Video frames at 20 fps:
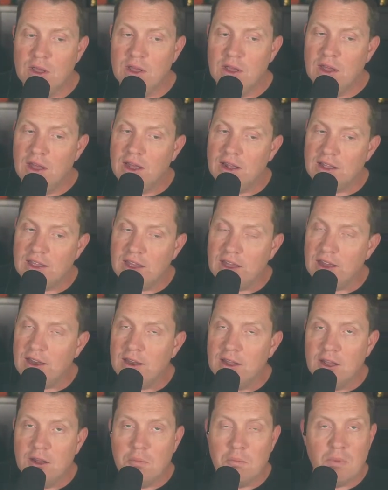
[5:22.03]
again,
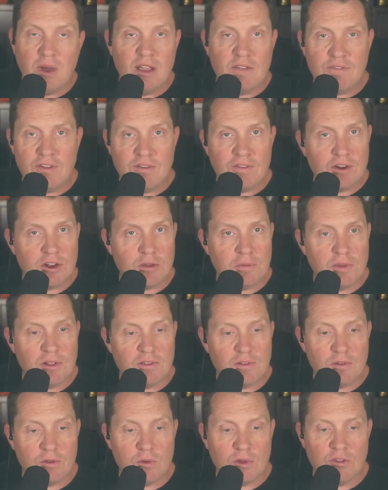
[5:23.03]
my favorite
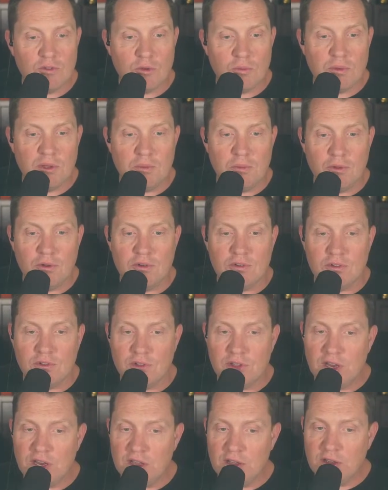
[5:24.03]
commits are the ones where people are
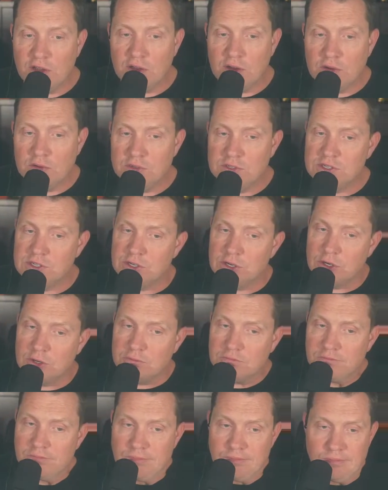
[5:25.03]
deleting code. So
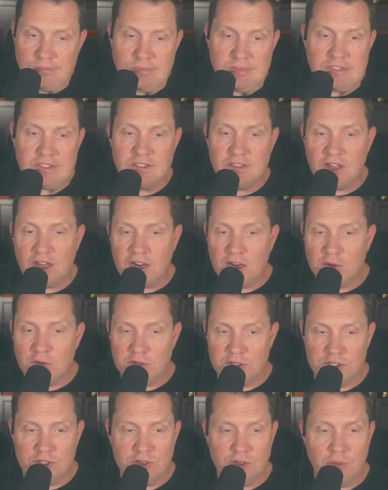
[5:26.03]
not
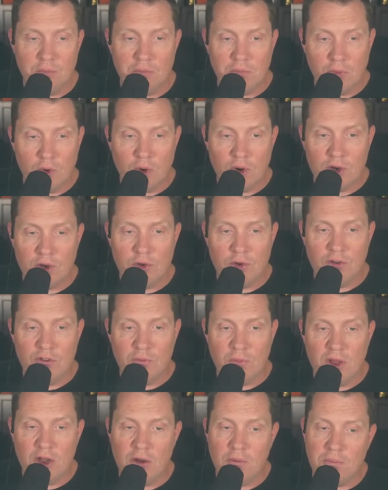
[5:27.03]
always sure that more code is
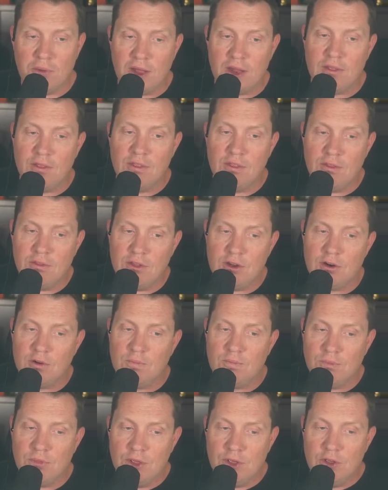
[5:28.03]
better, but you know,
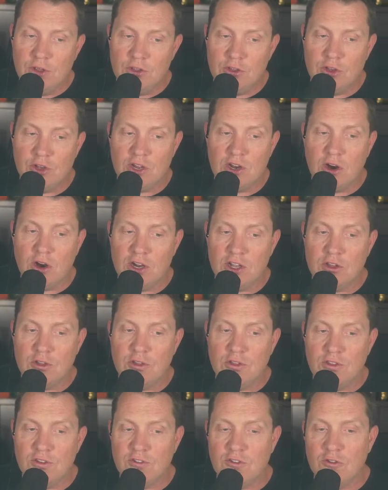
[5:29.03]
you could argue
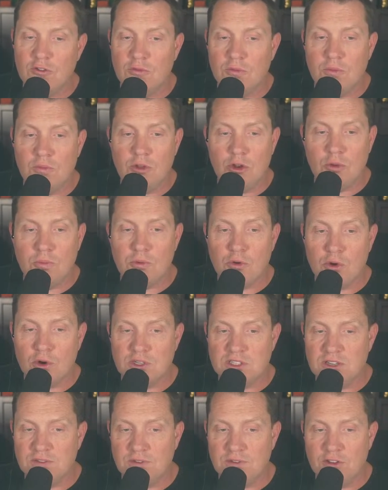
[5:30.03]
that this is, you know,
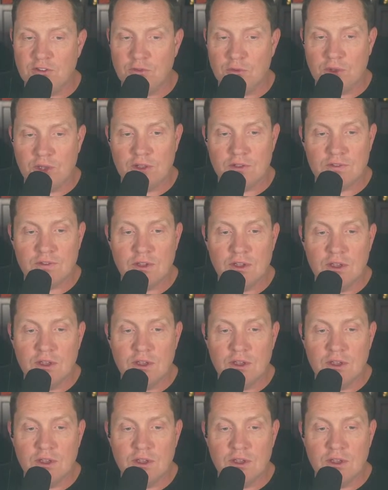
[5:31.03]
productivity swings.